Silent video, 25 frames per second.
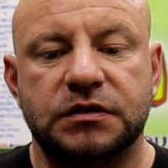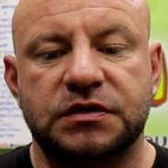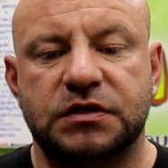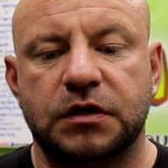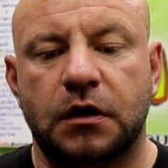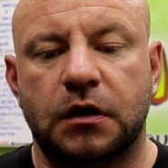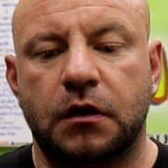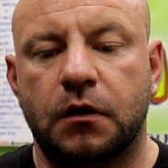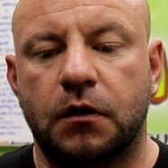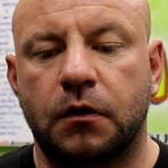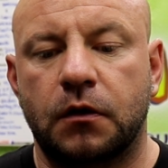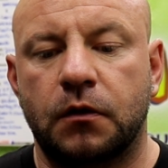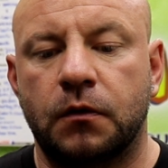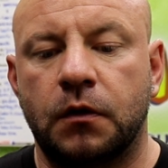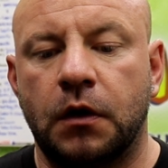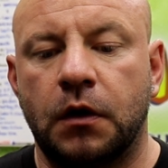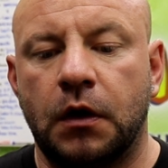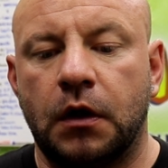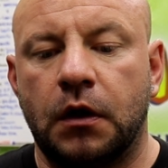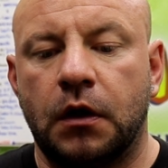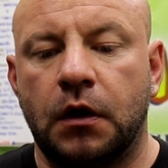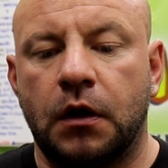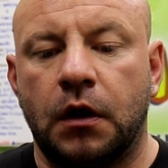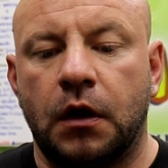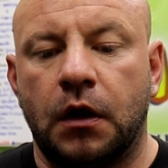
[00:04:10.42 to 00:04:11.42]
So
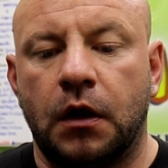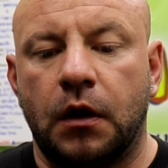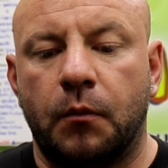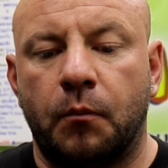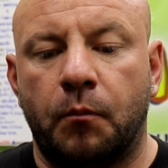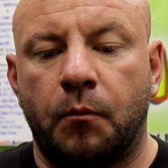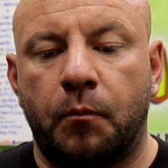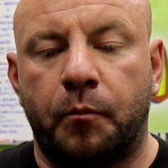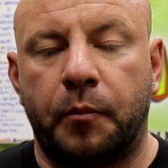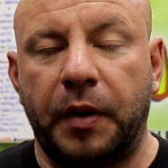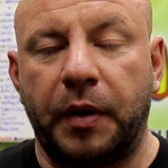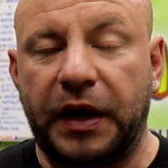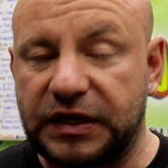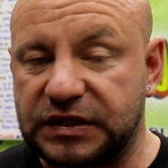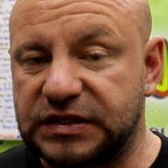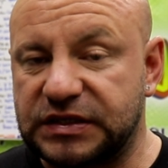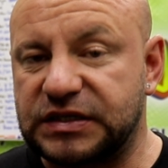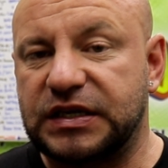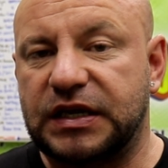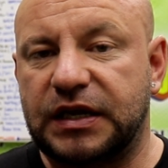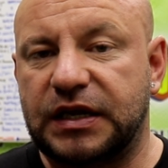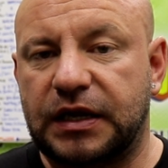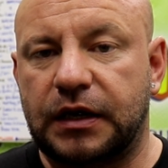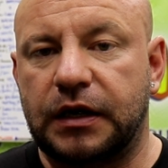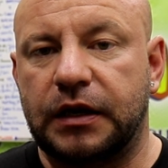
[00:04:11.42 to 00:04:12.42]

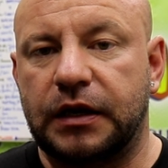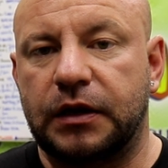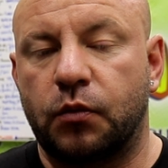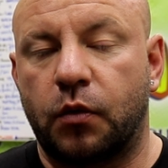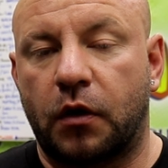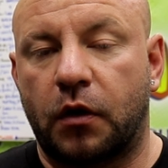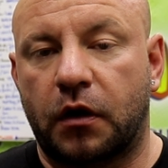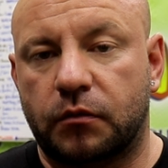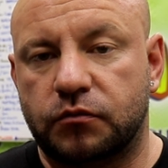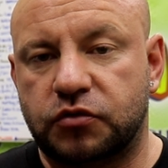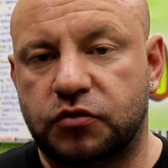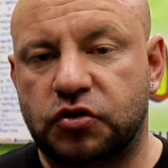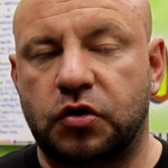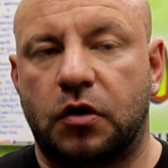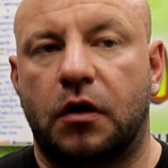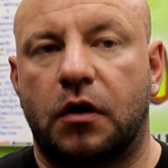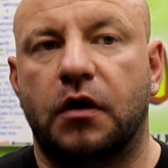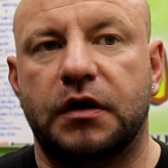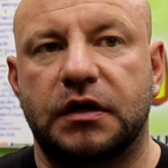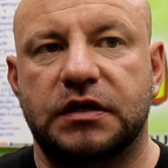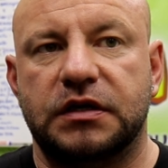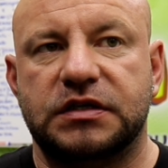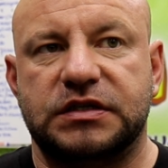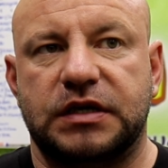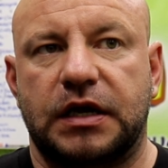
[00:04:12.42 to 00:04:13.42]
basically what I'm
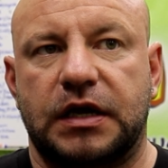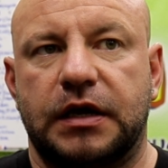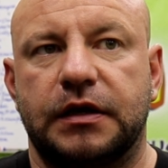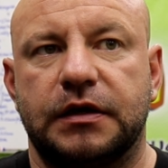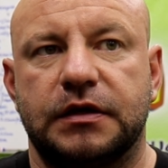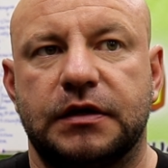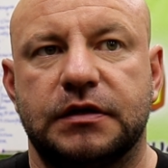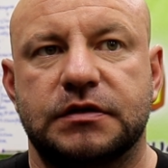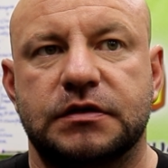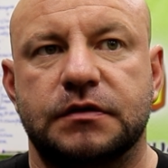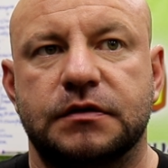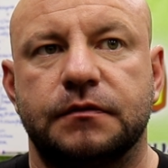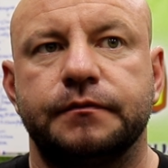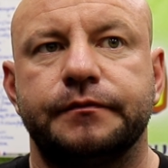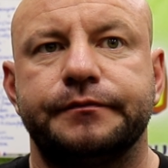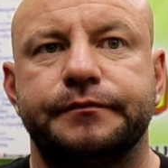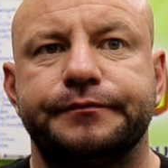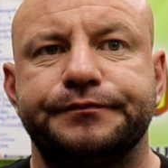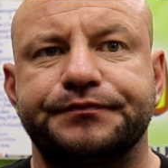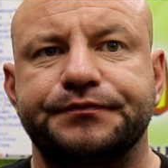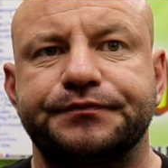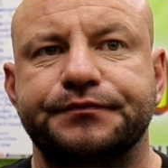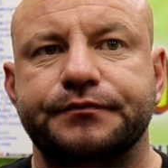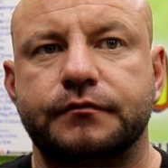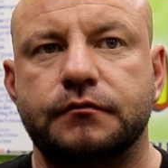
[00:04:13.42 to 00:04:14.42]
trying to say is
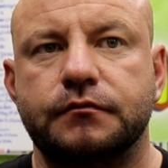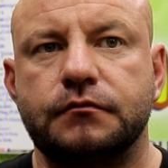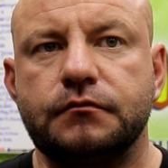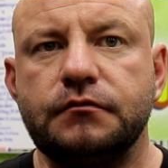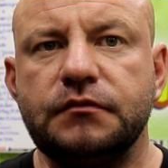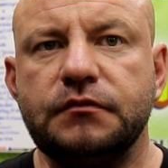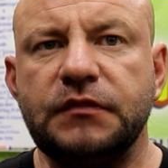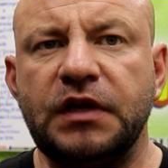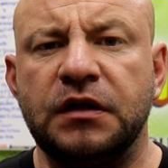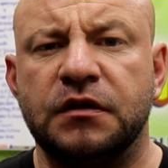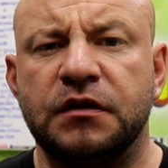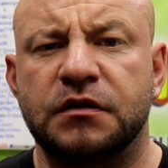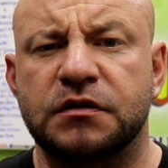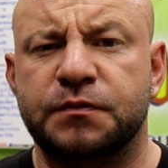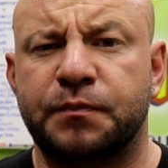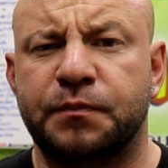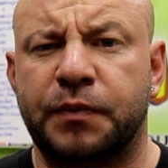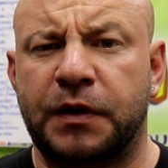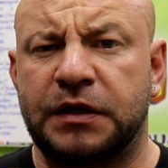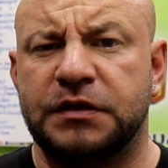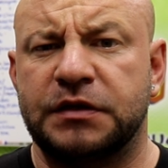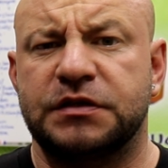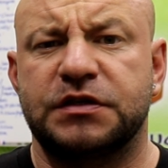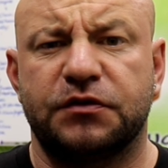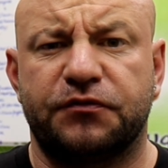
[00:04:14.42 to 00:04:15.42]
there's
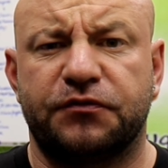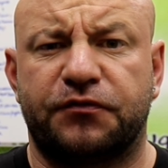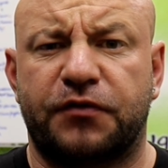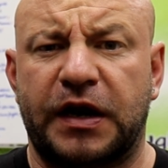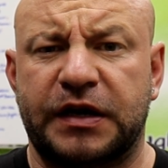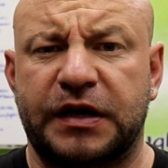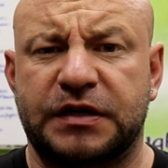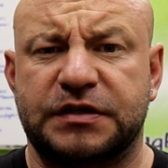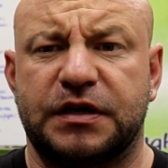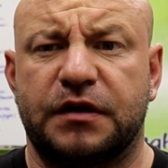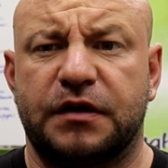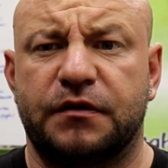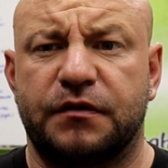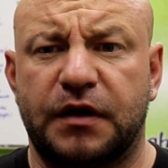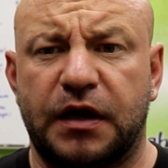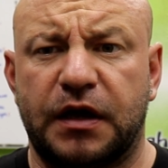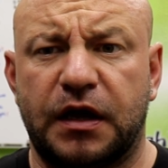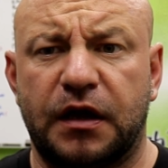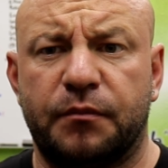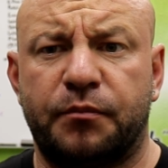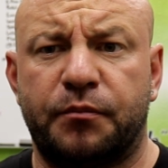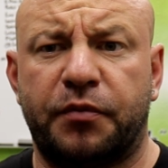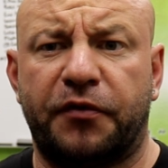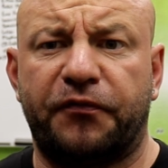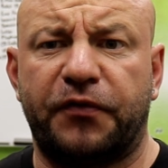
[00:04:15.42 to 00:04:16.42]
plenty of racks out
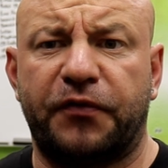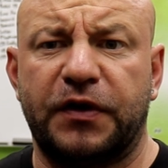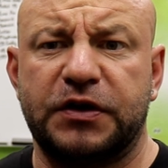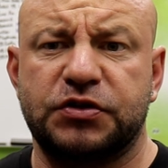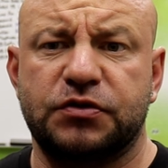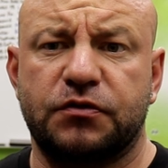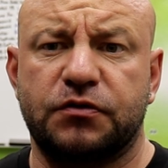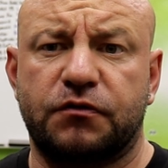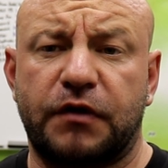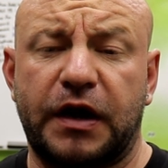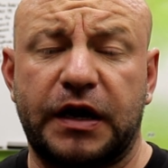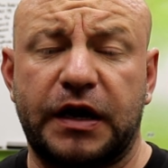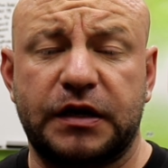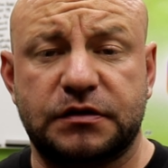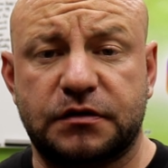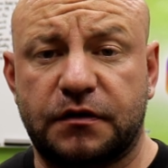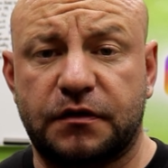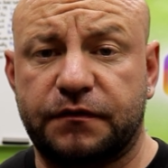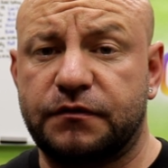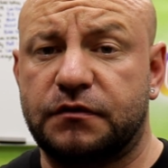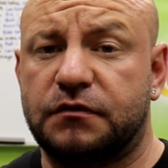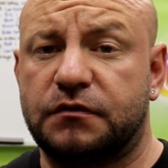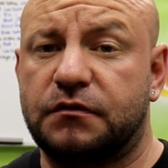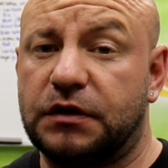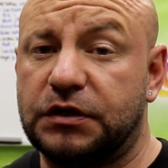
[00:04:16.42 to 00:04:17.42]
there, professional racks.
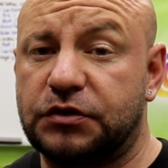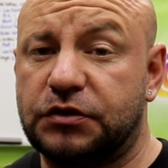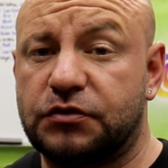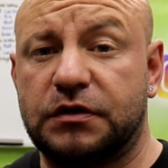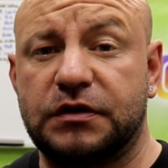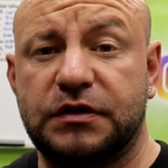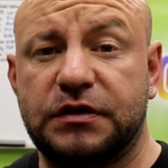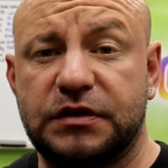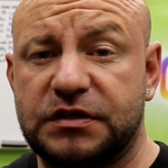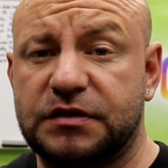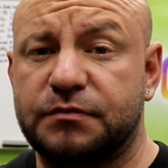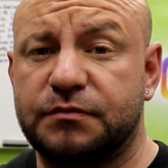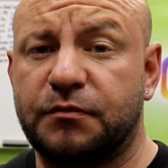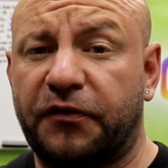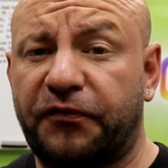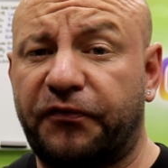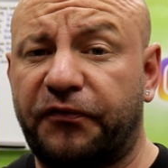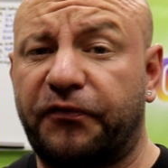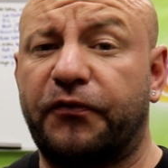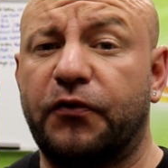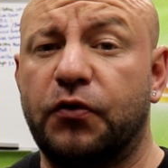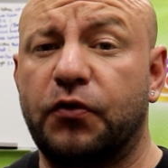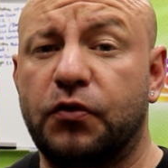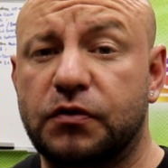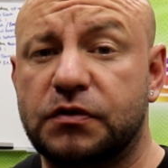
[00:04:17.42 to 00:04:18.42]
This is my
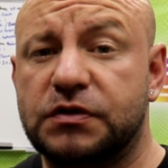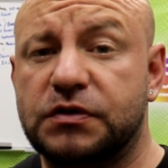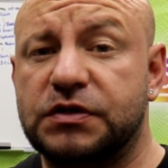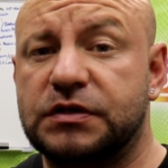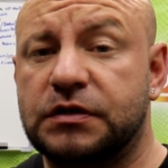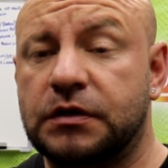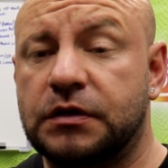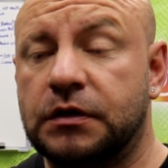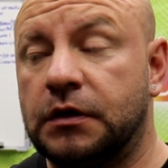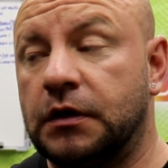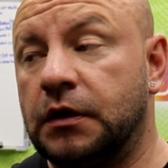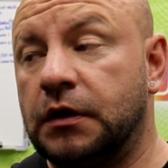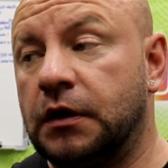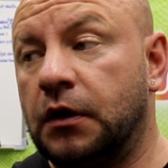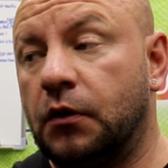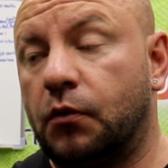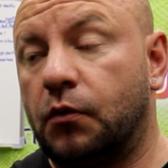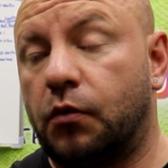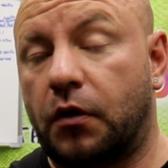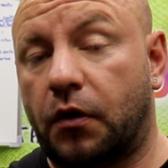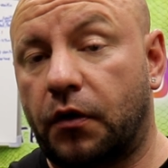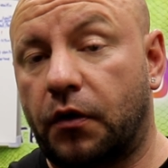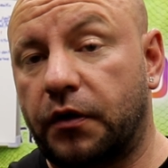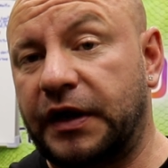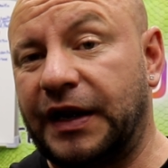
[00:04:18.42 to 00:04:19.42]
first,
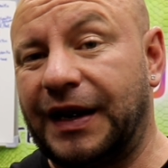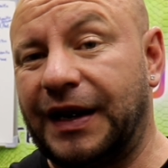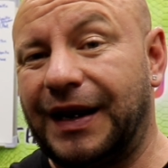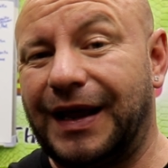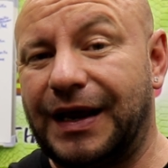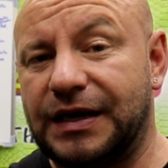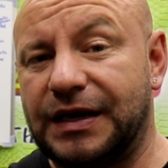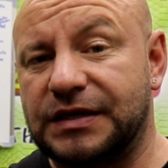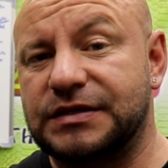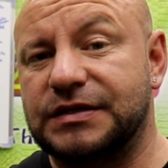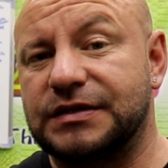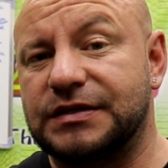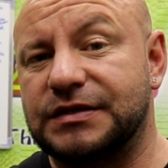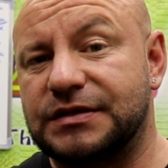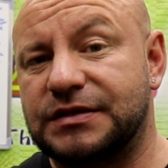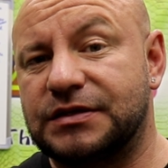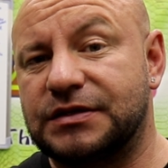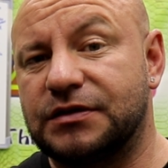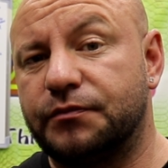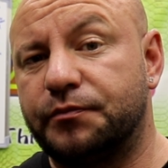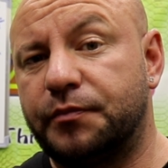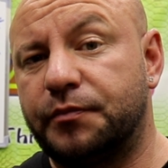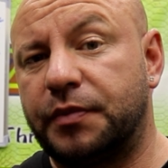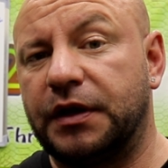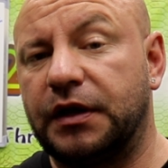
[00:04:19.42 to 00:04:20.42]
what I class
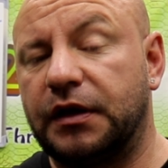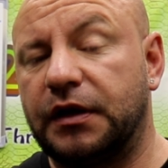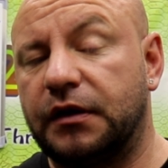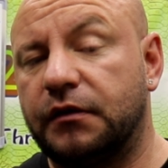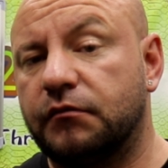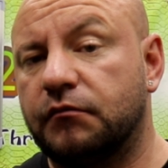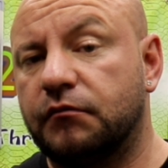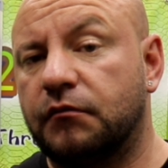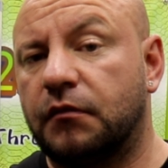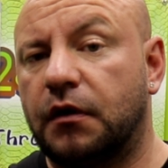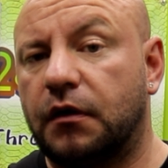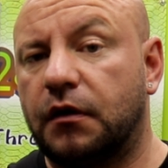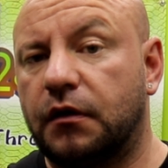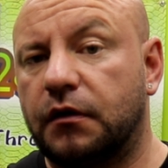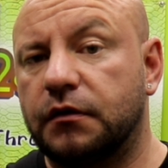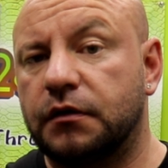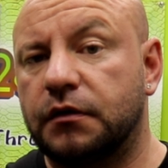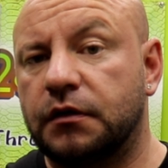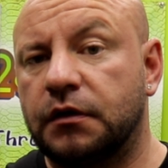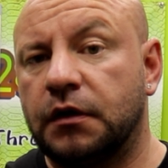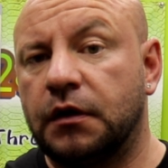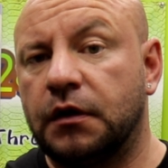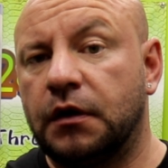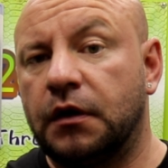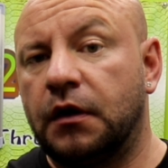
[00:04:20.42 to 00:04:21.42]
to be
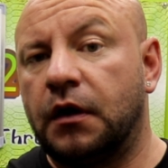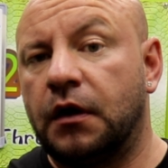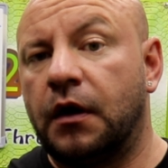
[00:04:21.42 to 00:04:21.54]
my